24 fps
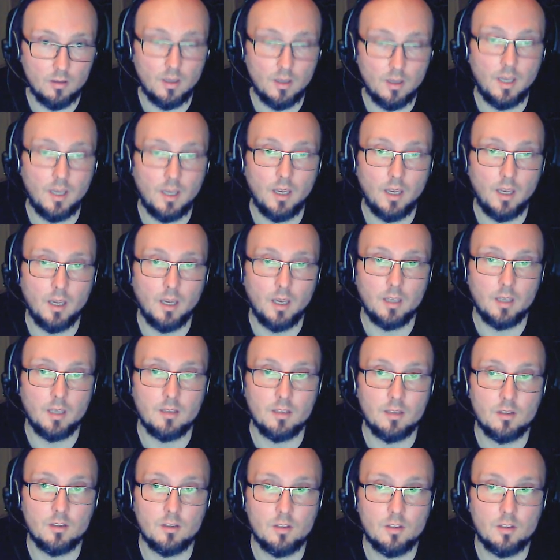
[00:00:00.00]
And
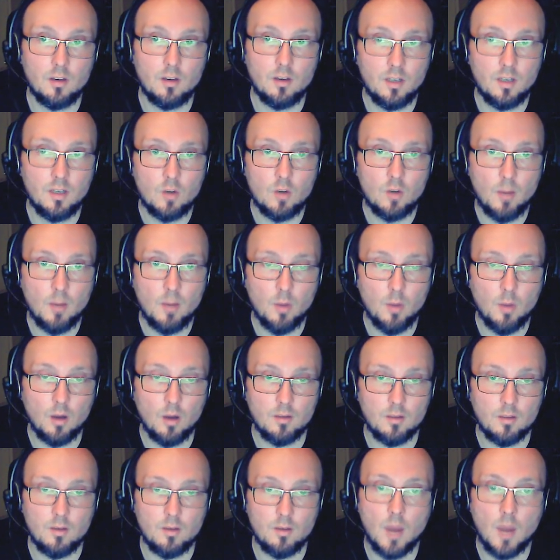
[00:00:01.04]
sturdy
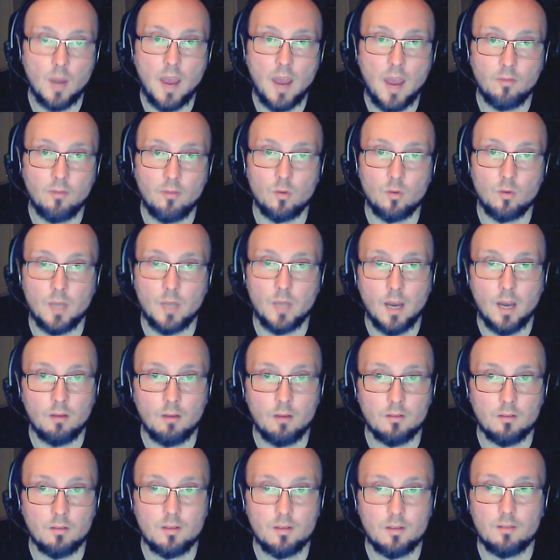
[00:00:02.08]
tripods, you have to
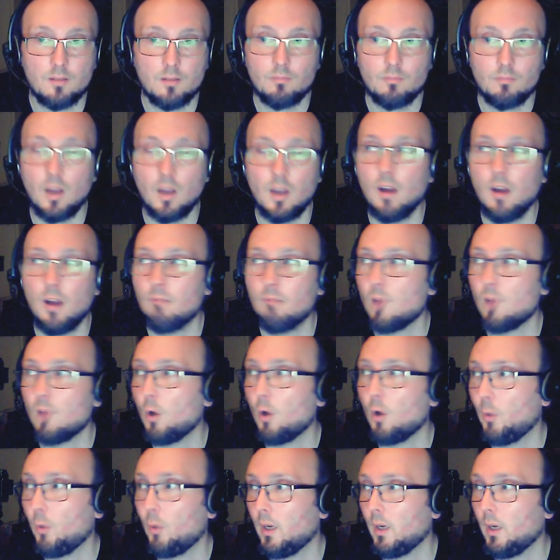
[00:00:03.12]
count
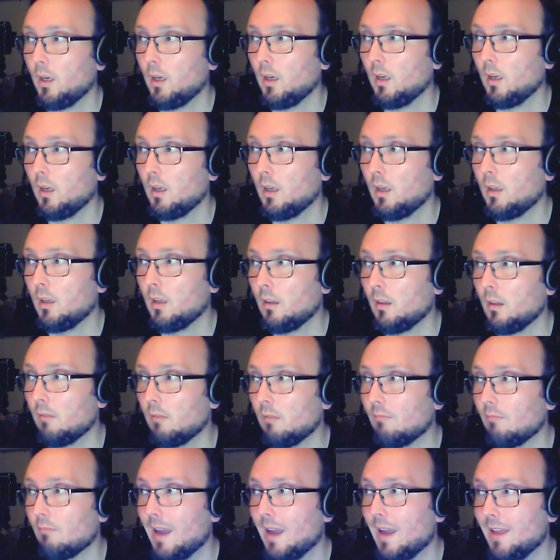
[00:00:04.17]
already in,
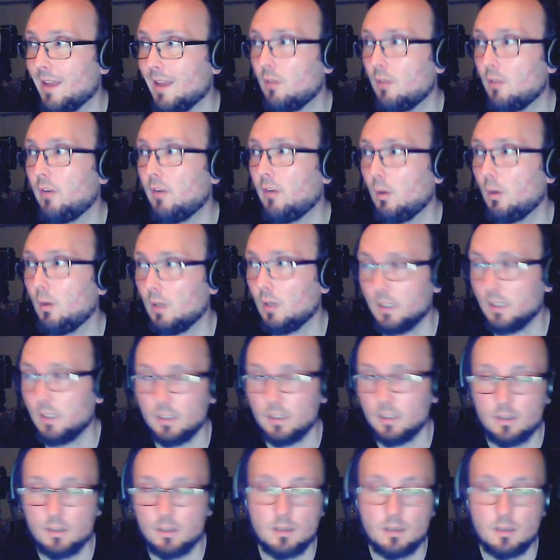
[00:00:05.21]
at the very
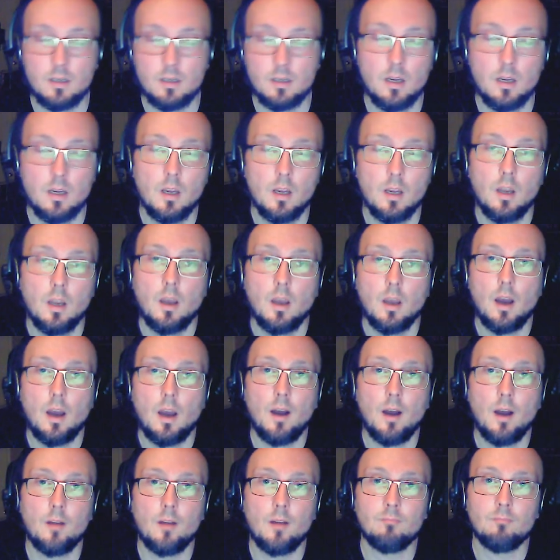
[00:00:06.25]
least,
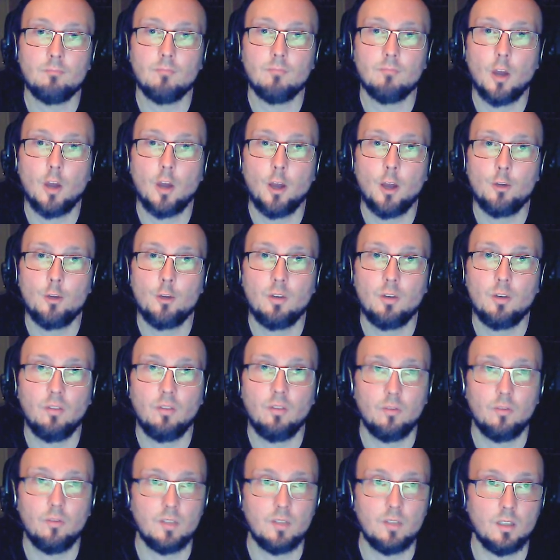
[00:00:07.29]

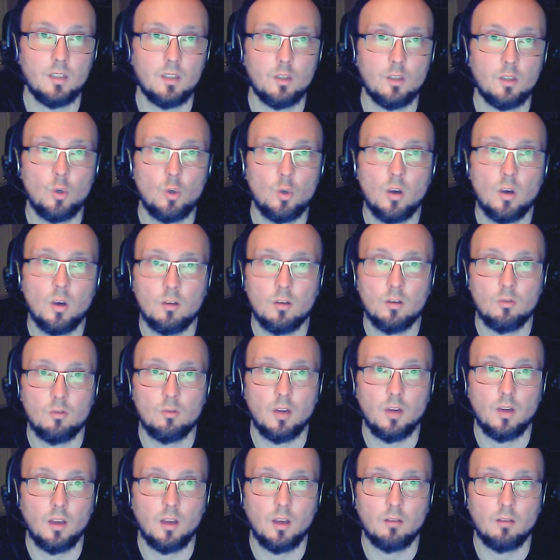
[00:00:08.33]
150, 200